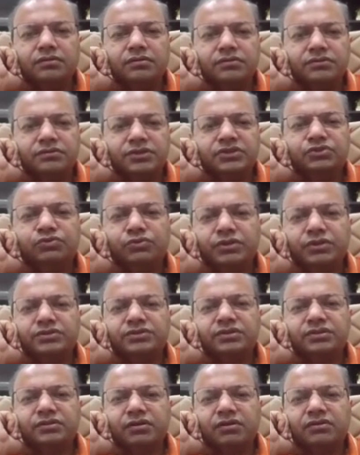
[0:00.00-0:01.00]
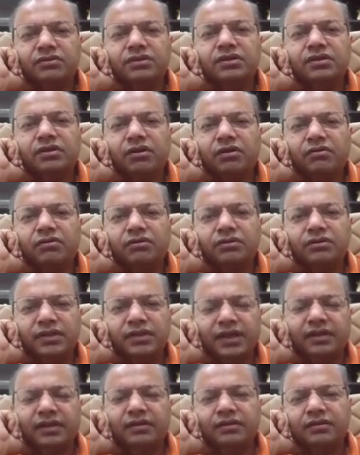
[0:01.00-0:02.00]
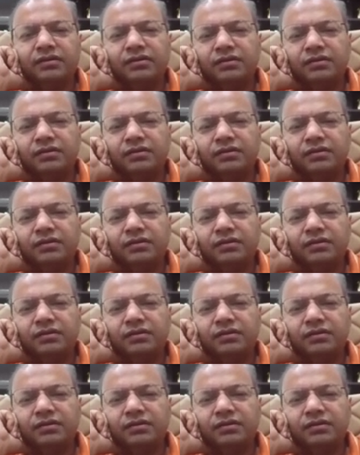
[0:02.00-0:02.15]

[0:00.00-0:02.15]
situation on the ground then.